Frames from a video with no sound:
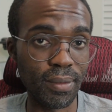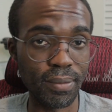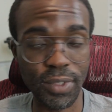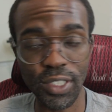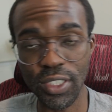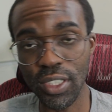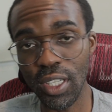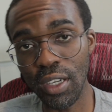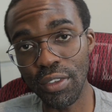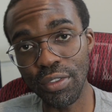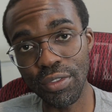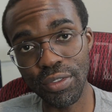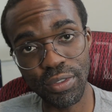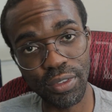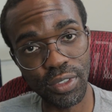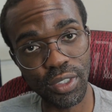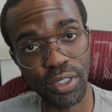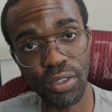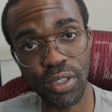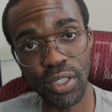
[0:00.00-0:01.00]

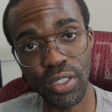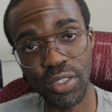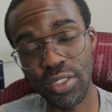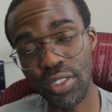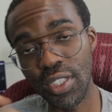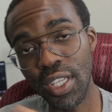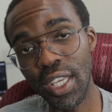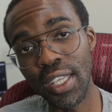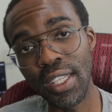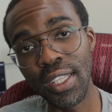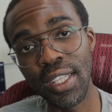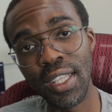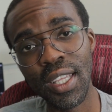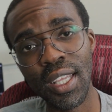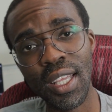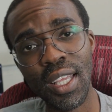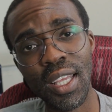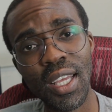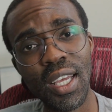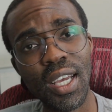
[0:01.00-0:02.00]
stuff across state.
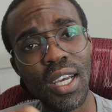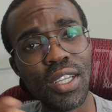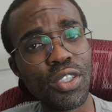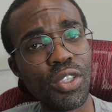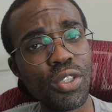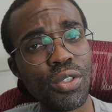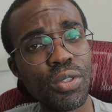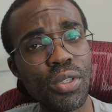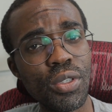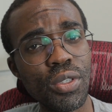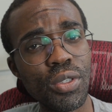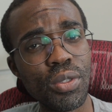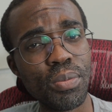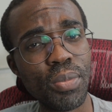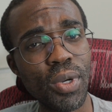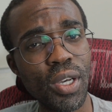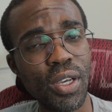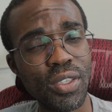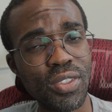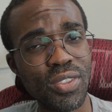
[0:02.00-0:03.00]
The U-Haul
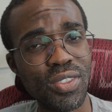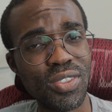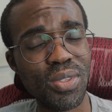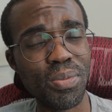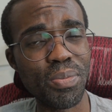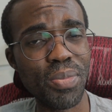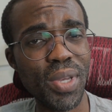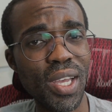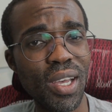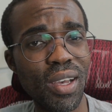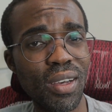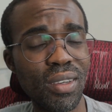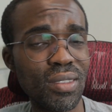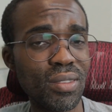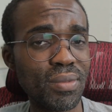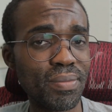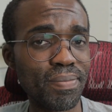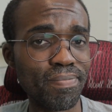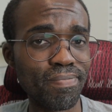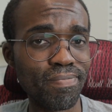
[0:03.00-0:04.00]
U-Box is
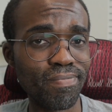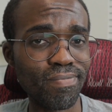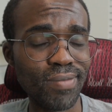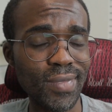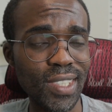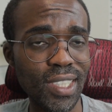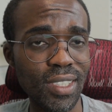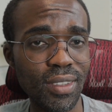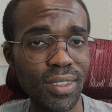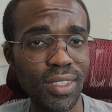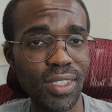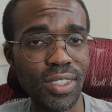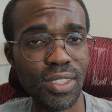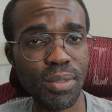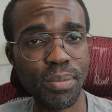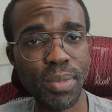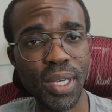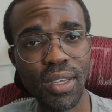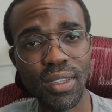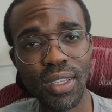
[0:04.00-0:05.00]
about
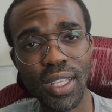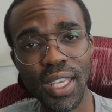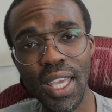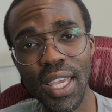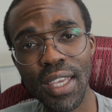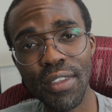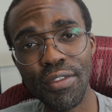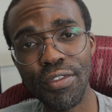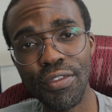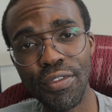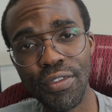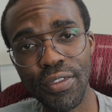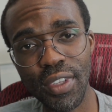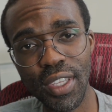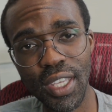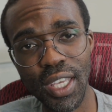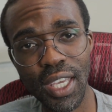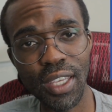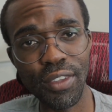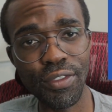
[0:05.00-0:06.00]
8
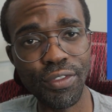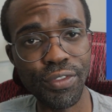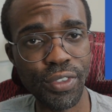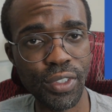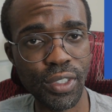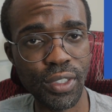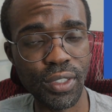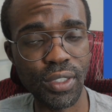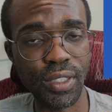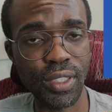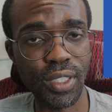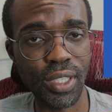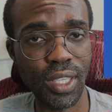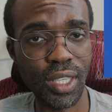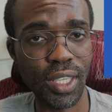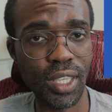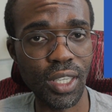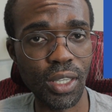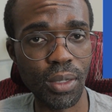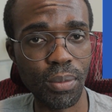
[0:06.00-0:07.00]
foot
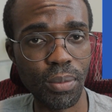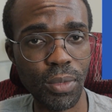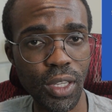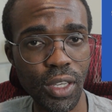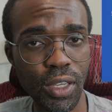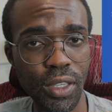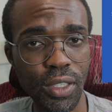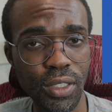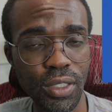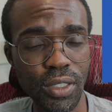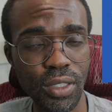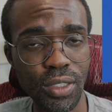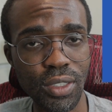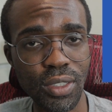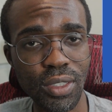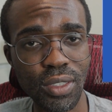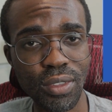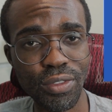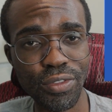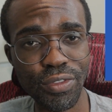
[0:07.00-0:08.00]

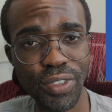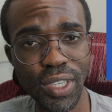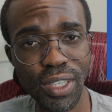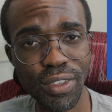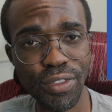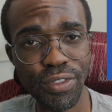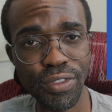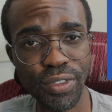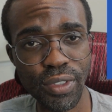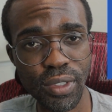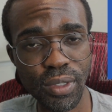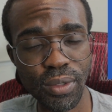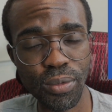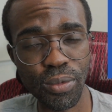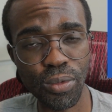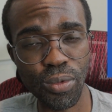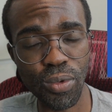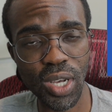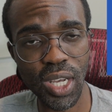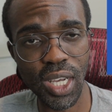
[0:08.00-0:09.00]
long, 5
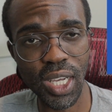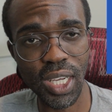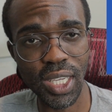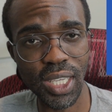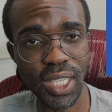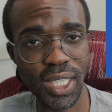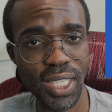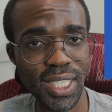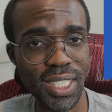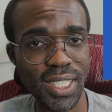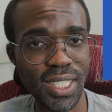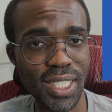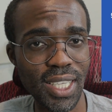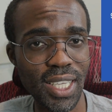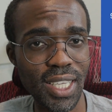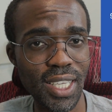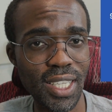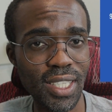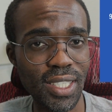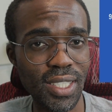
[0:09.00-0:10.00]
foot wide,
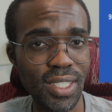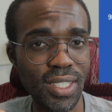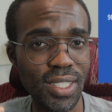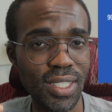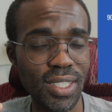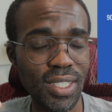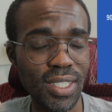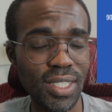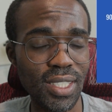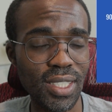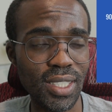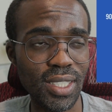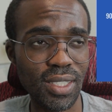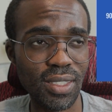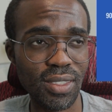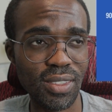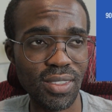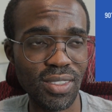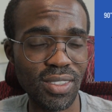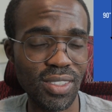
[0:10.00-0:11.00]
and
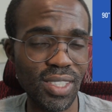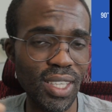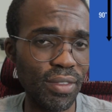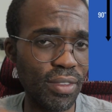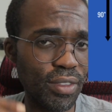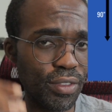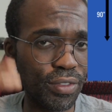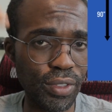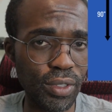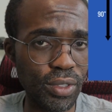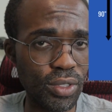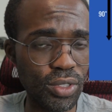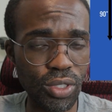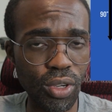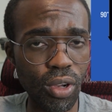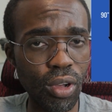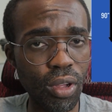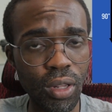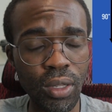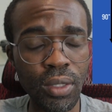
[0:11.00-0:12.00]
7 foot
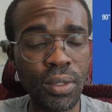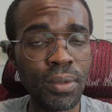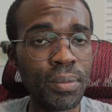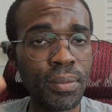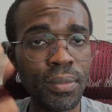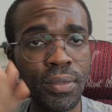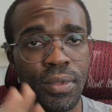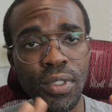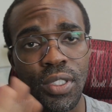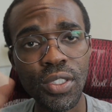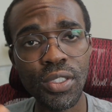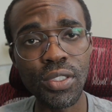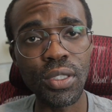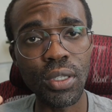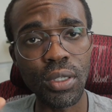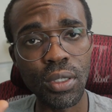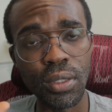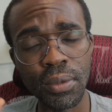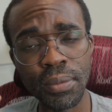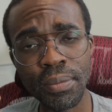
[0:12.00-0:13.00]
tall.
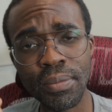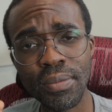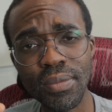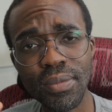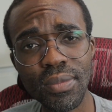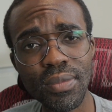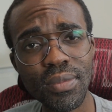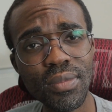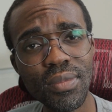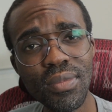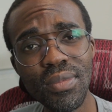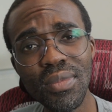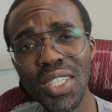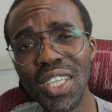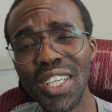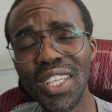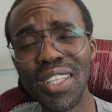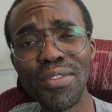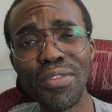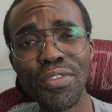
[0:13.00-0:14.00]
So
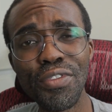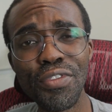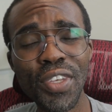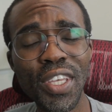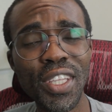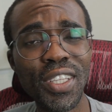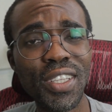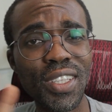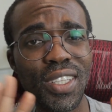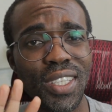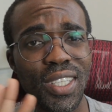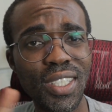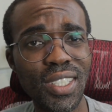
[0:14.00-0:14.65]
it can fit